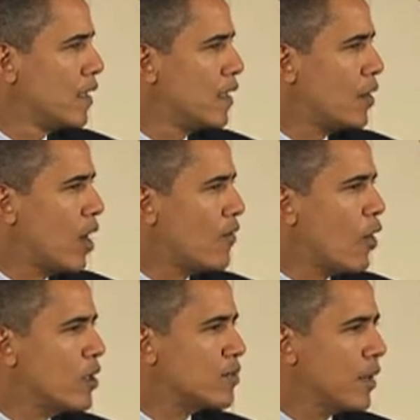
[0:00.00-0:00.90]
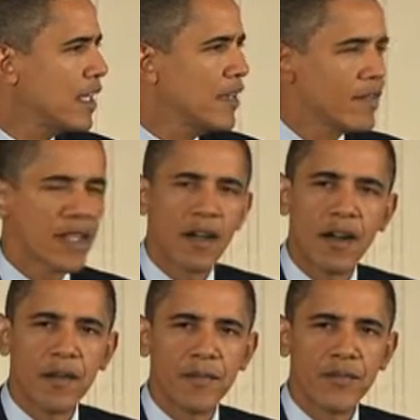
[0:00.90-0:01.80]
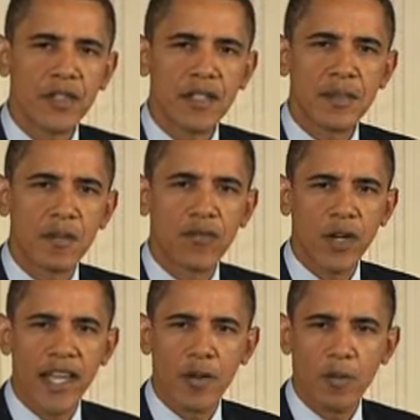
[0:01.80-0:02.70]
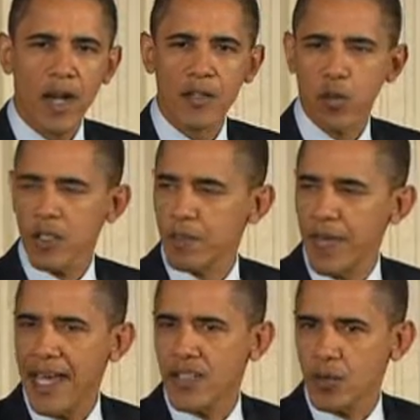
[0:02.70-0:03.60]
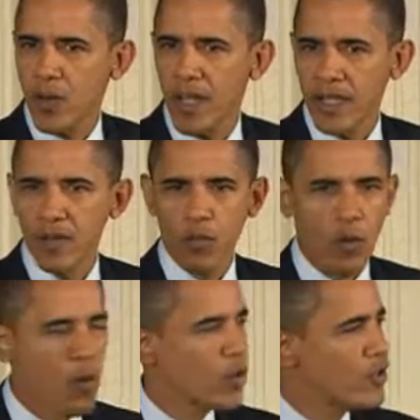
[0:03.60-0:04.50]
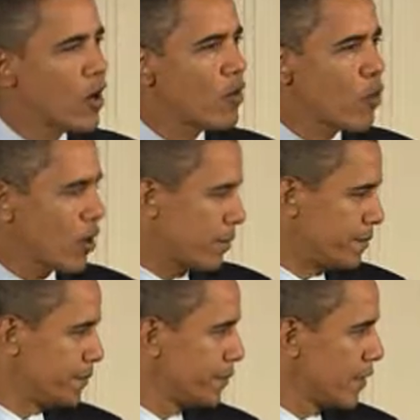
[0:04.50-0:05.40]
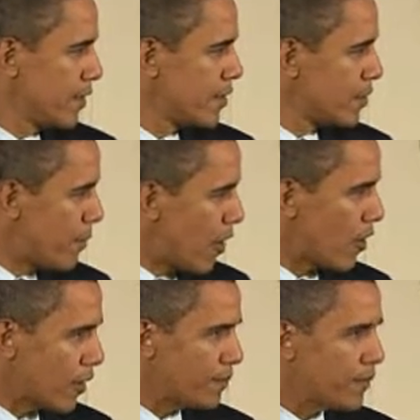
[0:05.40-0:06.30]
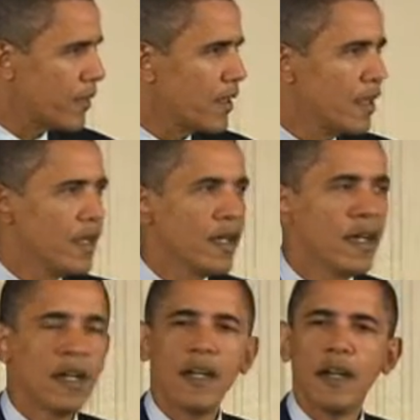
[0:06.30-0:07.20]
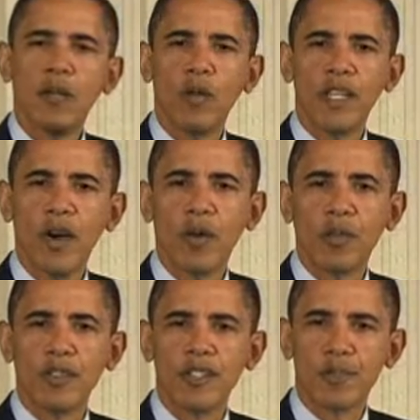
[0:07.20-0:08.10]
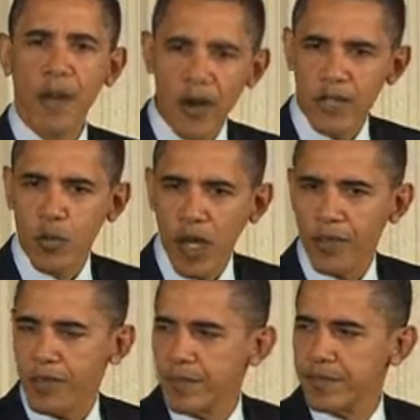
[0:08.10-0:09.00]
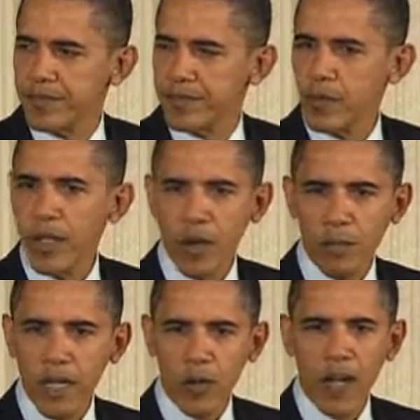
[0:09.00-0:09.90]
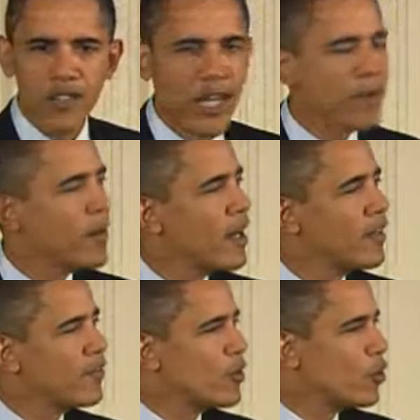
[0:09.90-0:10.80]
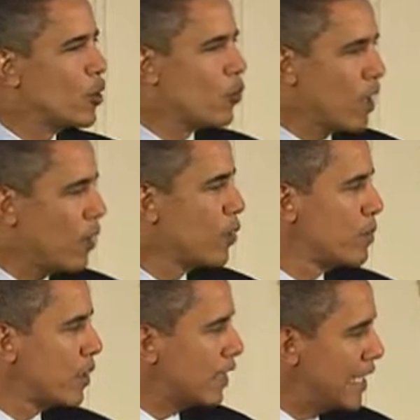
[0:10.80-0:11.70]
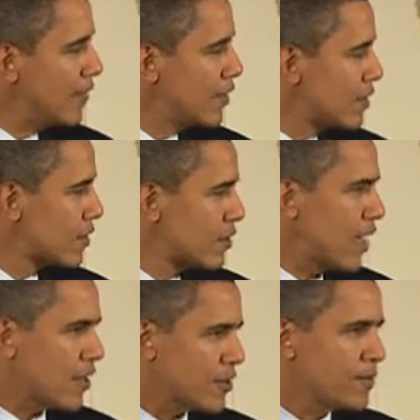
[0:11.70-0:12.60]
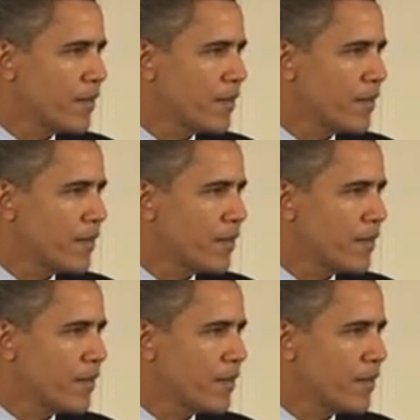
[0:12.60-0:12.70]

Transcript: You know, I've always believed that our system of free enterprise works best when it rewards hard work. This is America. We don't disparage wealth. We don't begrudge anybody for doing well. We believe in success.